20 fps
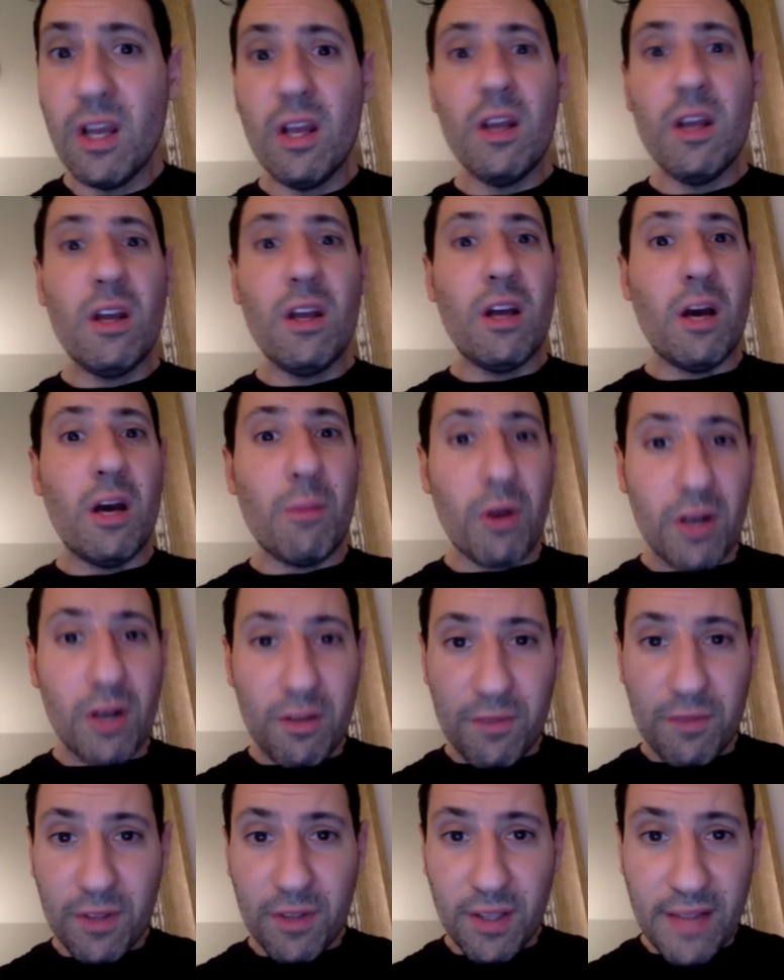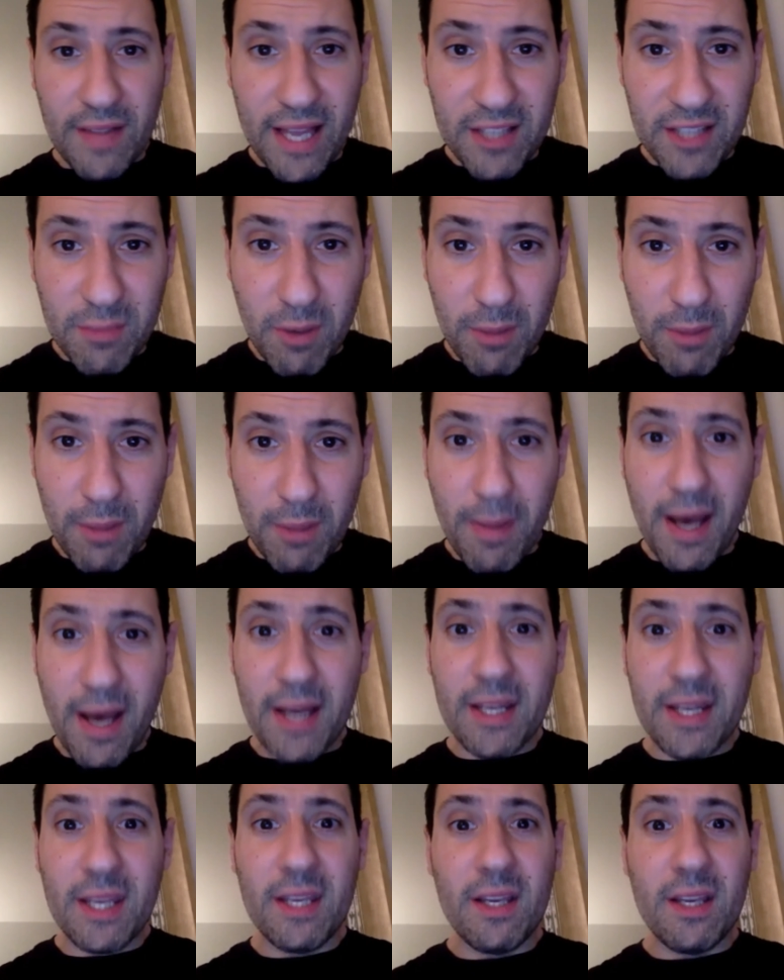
I'm already feeling lousy about my body.